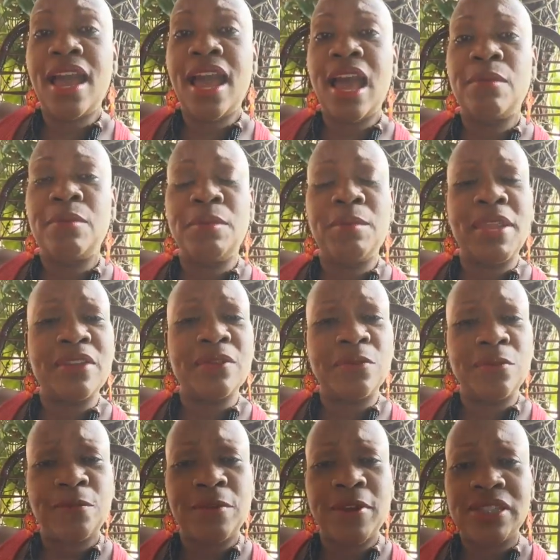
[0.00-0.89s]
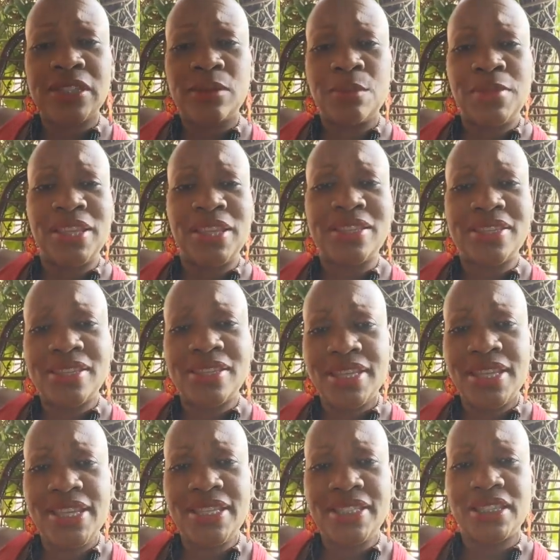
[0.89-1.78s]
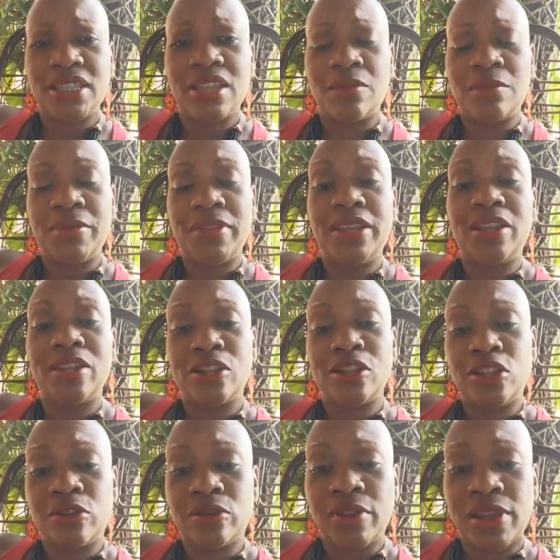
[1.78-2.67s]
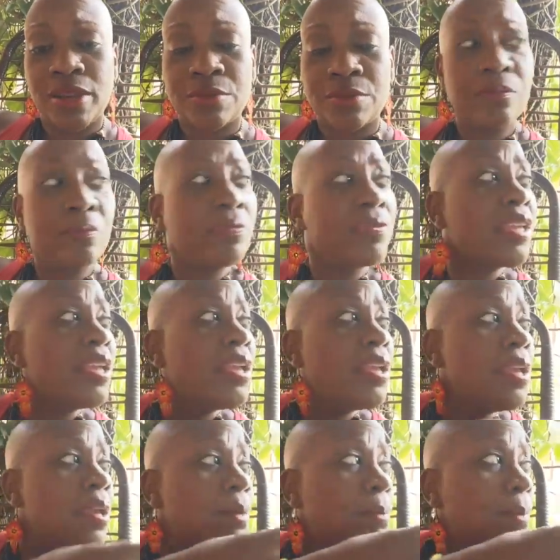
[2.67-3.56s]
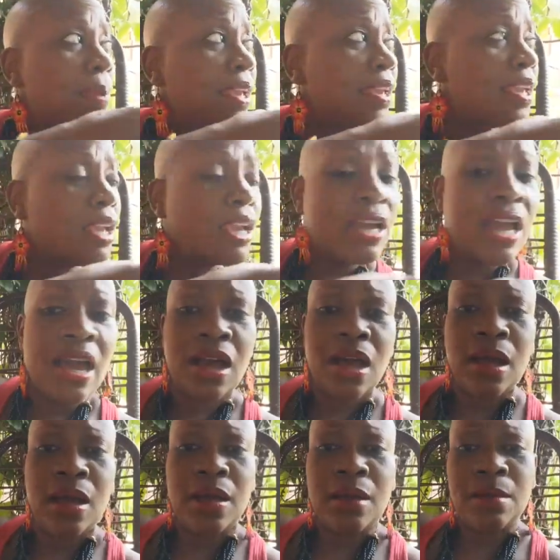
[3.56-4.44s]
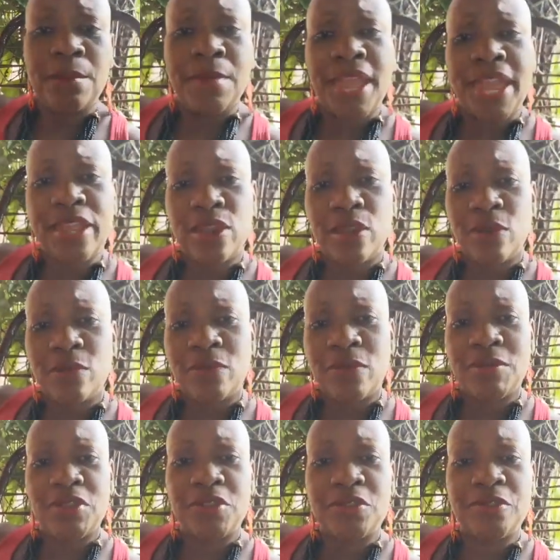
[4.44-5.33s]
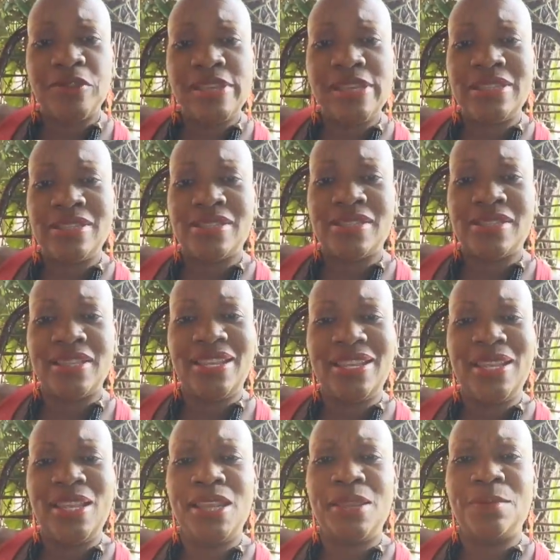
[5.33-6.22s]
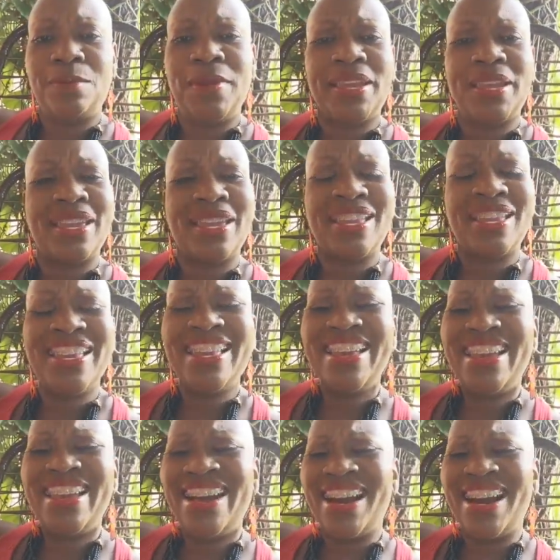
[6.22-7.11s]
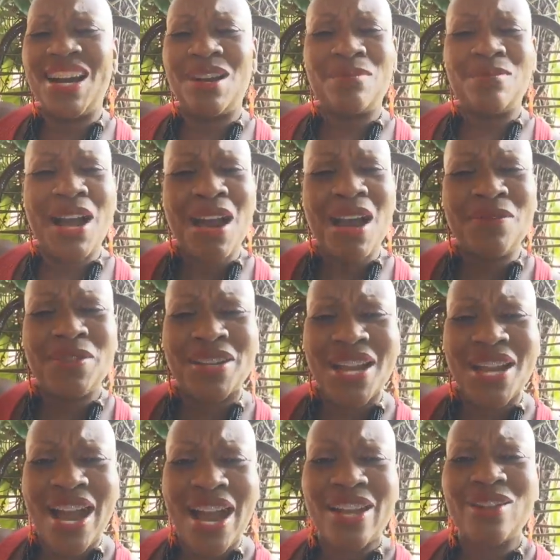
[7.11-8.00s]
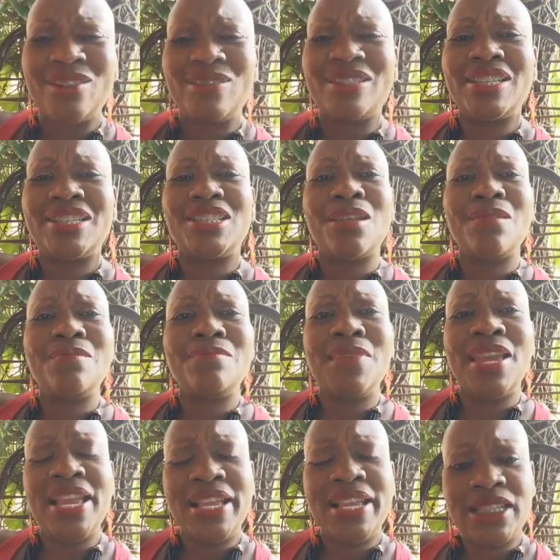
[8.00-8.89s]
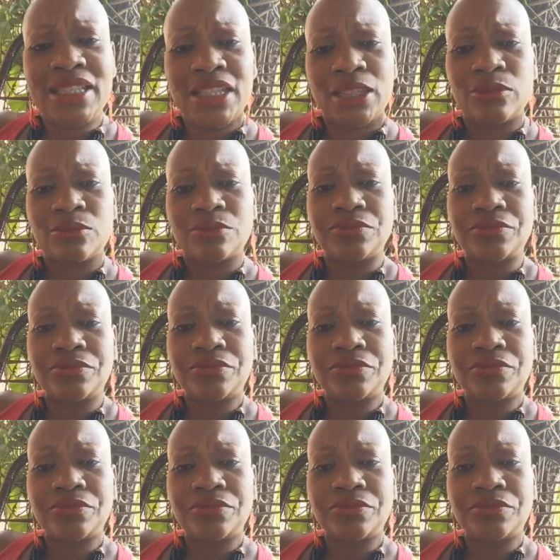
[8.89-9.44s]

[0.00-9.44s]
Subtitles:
I've been making fresh mint tea since I've been here to drink. Picking mango from the trees to eat, picking avocados. It's amazing.